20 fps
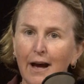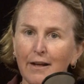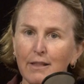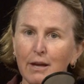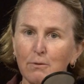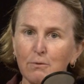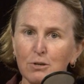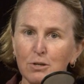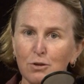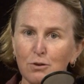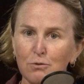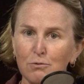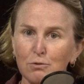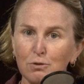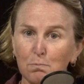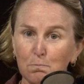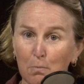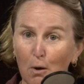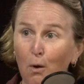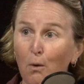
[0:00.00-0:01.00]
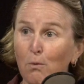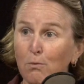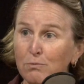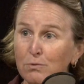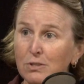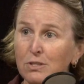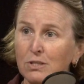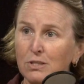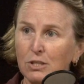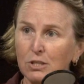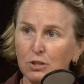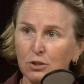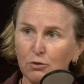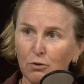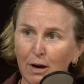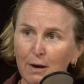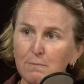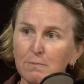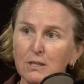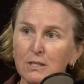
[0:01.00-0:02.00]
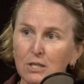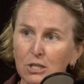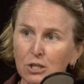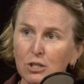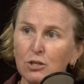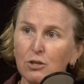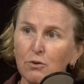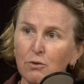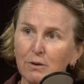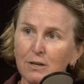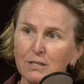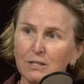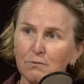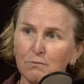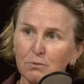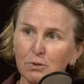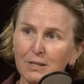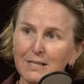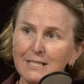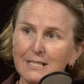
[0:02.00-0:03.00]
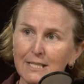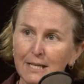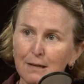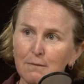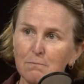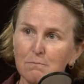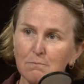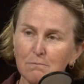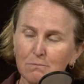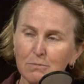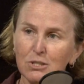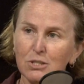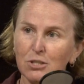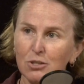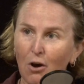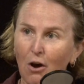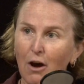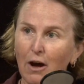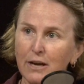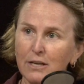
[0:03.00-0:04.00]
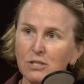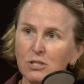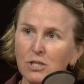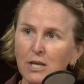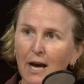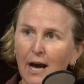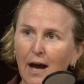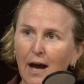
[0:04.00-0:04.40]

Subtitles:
they would use bones to scrape the tissue, and it's really deep massage.